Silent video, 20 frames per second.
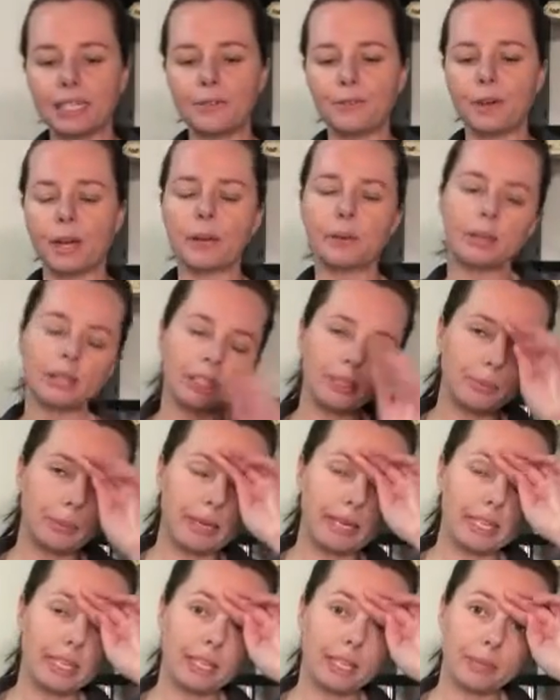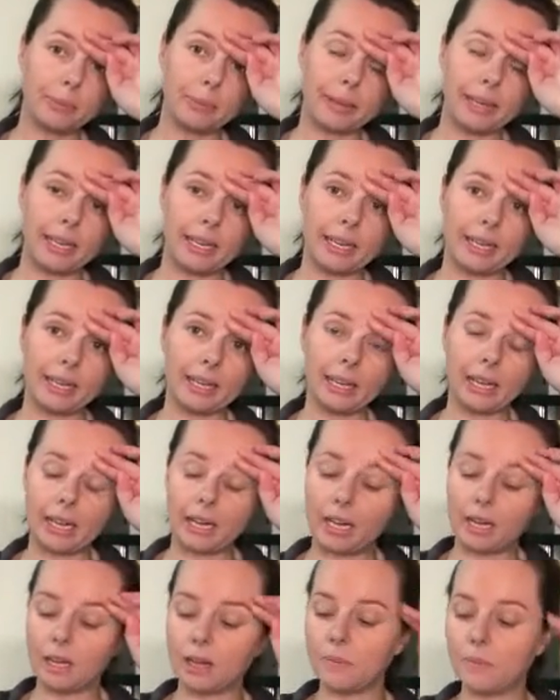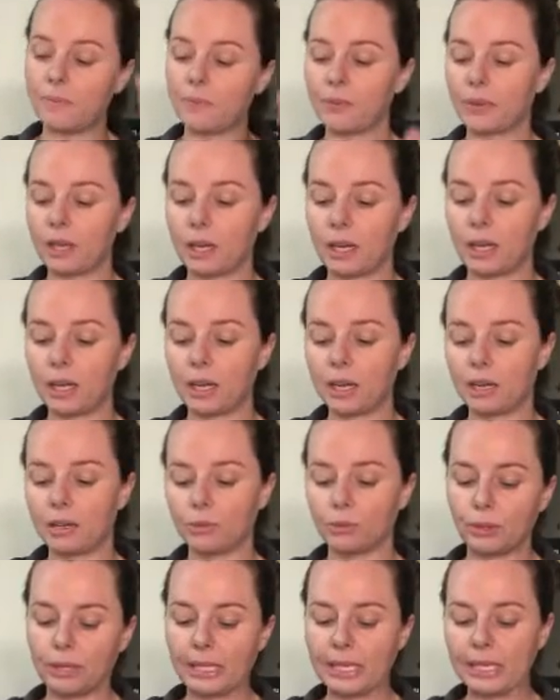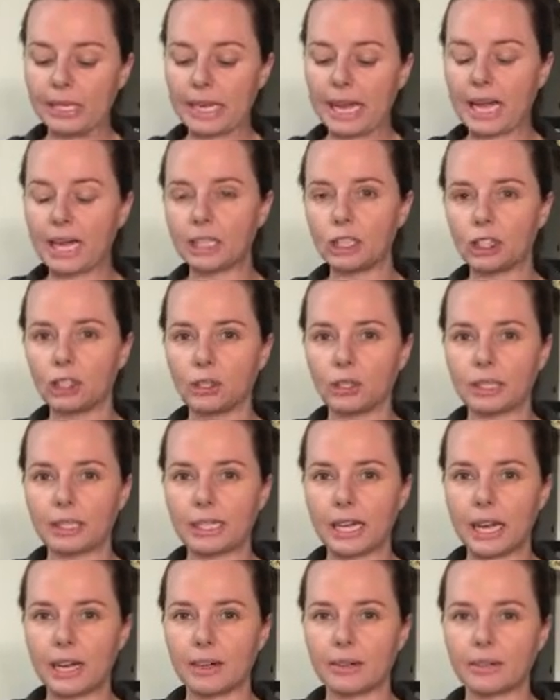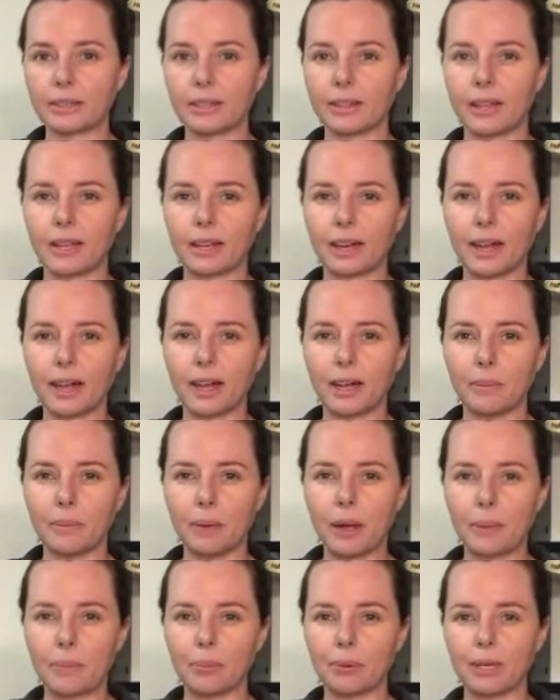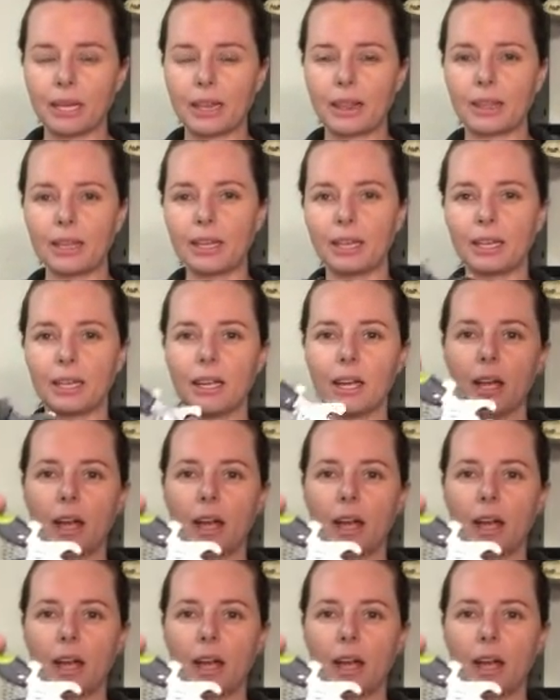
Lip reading: if I'm going to be clipping really large dog's nails that are pretty thick,